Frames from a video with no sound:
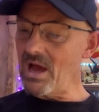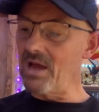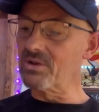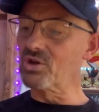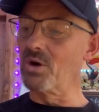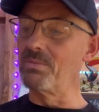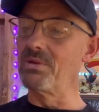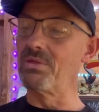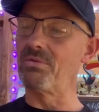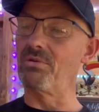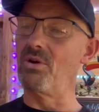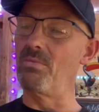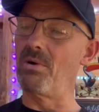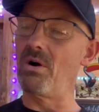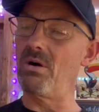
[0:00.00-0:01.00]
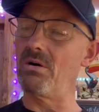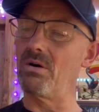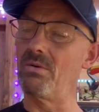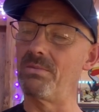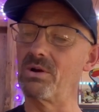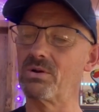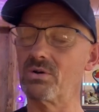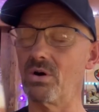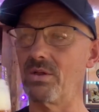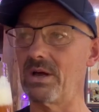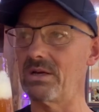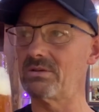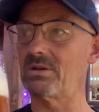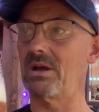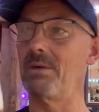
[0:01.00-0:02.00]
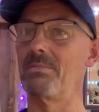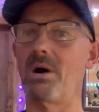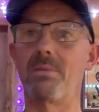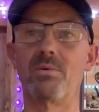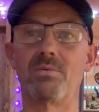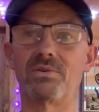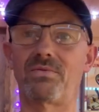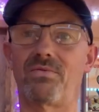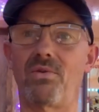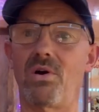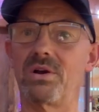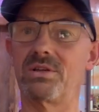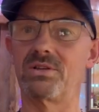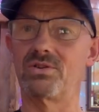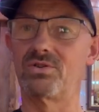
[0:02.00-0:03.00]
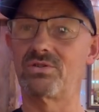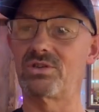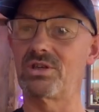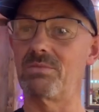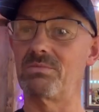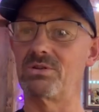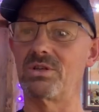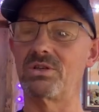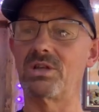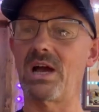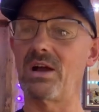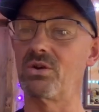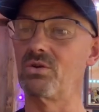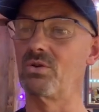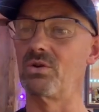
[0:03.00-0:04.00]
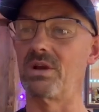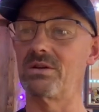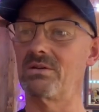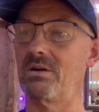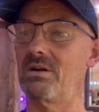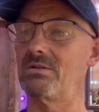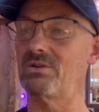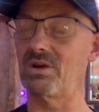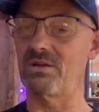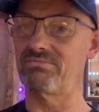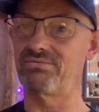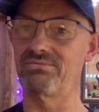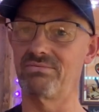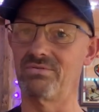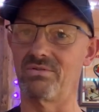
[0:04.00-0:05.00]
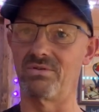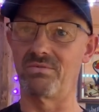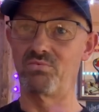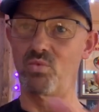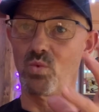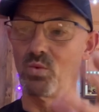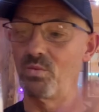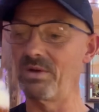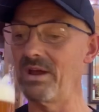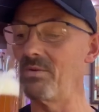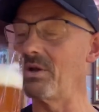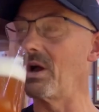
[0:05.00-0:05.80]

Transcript: coming through. But oh my God, that's, I'm almost frightened to sip this. It's that good. Oh, here we